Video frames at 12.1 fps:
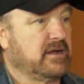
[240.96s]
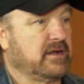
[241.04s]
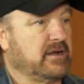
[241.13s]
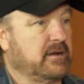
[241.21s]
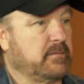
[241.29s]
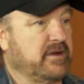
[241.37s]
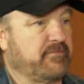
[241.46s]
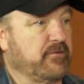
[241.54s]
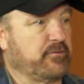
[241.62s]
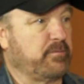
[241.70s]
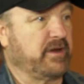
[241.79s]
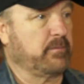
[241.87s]
my
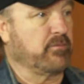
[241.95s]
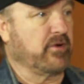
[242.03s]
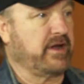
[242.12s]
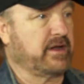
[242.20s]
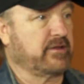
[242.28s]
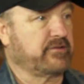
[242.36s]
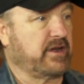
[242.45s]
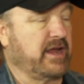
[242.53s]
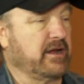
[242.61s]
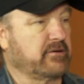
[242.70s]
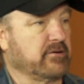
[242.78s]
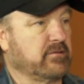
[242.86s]
first big break as an
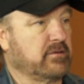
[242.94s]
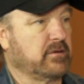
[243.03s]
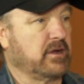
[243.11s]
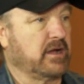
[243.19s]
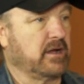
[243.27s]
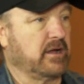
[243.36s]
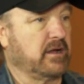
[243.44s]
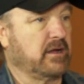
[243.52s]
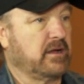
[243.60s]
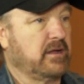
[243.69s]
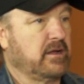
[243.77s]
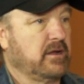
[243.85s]
actor.
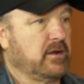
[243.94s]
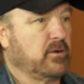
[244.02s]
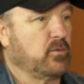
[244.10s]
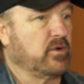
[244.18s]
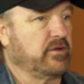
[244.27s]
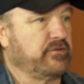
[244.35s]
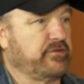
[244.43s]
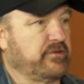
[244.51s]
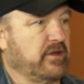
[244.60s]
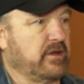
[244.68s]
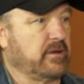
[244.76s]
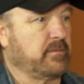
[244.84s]

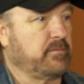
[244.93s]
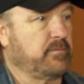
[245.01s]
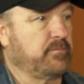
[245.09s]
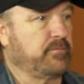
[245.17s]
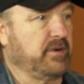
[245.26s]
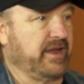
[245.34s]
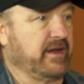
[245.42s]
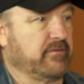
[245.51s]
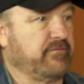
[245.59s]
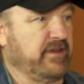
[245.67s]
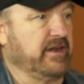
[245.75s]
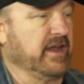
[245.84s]
Was playing
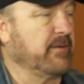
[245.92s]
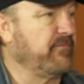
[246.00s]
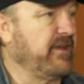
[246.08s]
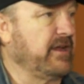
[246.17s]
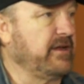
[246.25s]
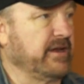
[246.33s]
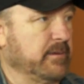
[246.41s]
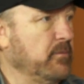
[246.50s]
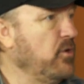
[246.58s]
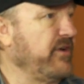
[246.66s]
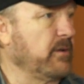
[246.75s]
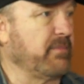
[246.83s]
a Vietnam vet in a
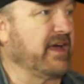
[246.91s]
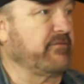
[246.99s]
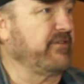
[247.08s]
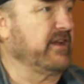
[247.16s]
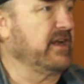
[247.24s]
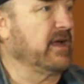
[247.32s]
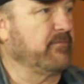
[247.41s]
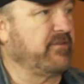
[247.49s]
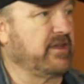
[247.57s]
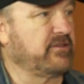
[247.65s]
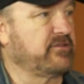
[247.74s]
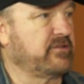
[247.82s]
movie about Vietnam
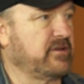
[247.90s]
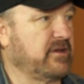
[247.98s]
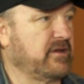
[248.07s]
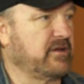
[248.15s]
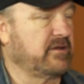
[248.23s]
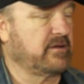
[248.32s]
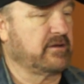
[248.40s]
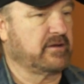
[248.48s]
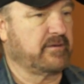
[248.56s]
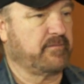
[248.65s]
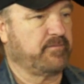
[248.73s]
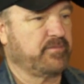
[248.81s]
vets,
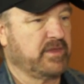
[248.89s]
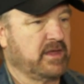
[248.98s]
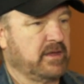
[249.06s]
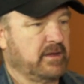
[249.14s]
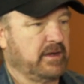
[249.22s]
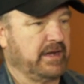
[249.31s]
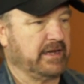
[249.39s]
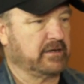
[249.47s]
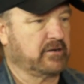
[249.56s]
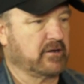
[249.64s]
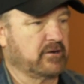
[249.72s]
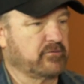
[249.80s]

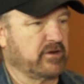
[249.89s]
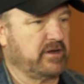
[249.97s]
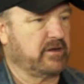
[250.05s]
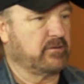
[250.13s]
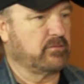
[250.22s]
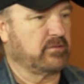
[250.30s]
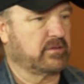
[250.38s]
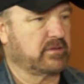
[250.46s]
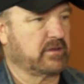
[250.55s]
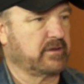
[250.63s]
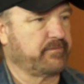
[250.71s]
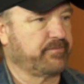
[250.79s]
In Country,
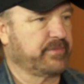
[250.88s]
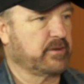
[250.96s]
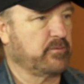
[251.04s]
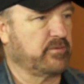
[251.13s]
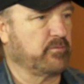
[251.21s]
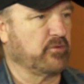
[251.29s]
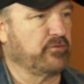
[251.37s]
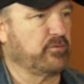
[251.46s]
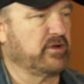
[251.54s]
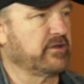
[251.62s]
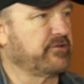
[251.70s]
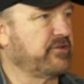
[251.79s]
with
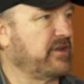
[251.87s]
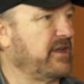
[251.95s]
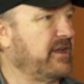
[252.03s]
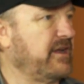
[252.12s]
Bruce Willis.